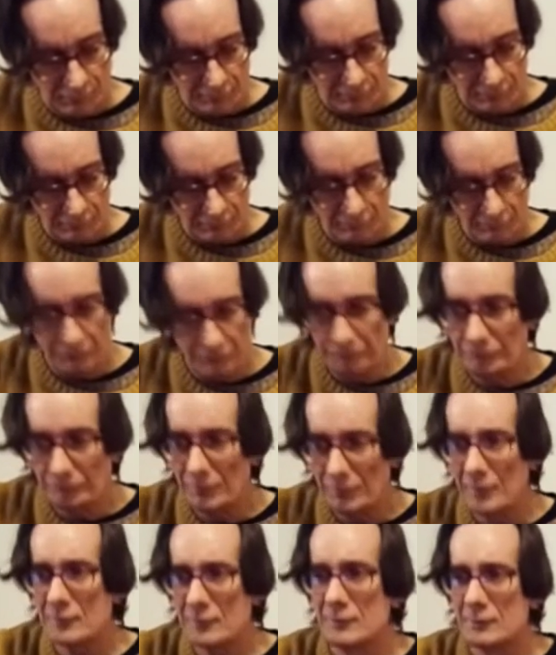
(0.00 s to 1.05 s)
So
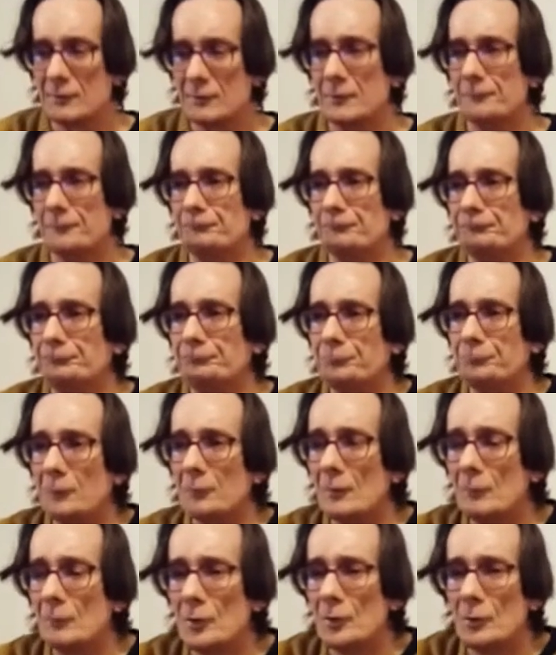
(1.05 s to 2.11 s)
that's
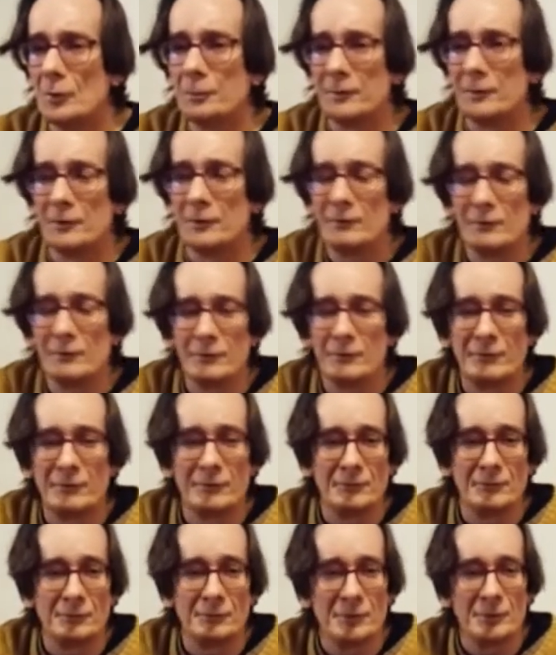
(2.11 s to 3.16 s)
my update.
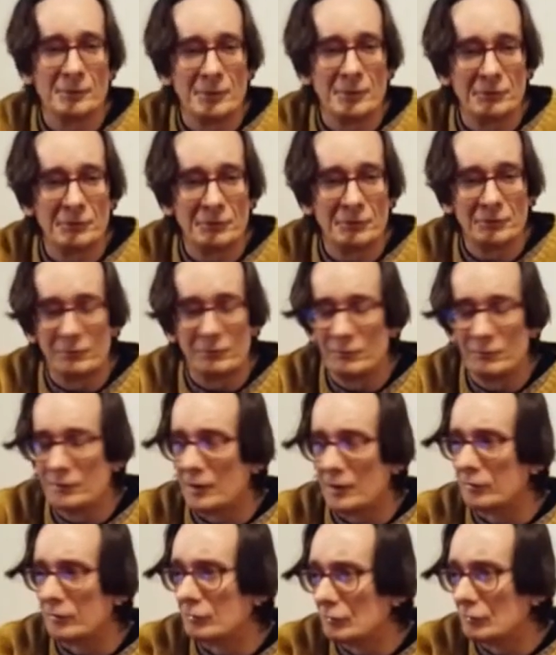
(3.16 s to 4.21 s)
That's a bit about
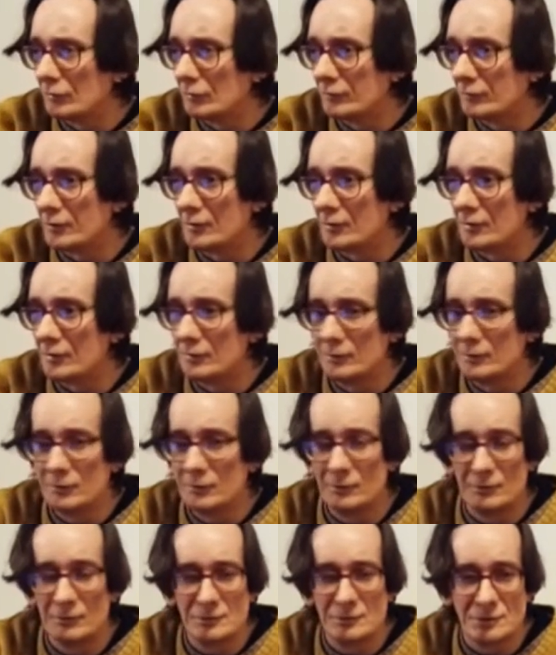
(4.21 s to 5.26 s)
textural guitar
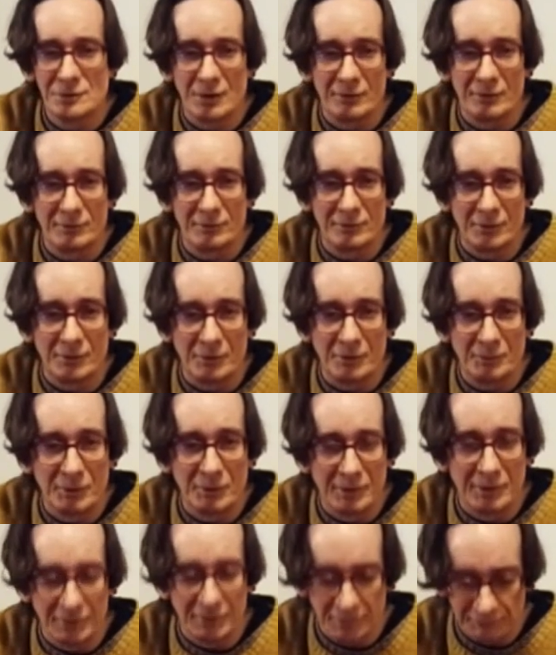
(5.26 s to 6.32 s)
and jazz guitar
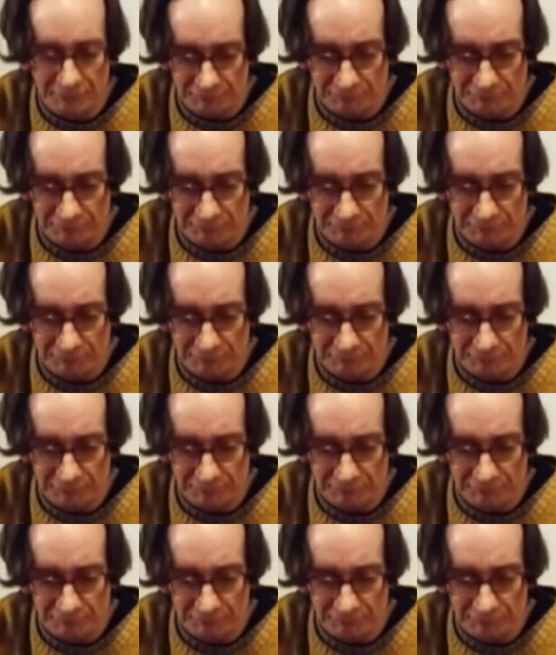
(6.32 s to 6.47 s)
playing,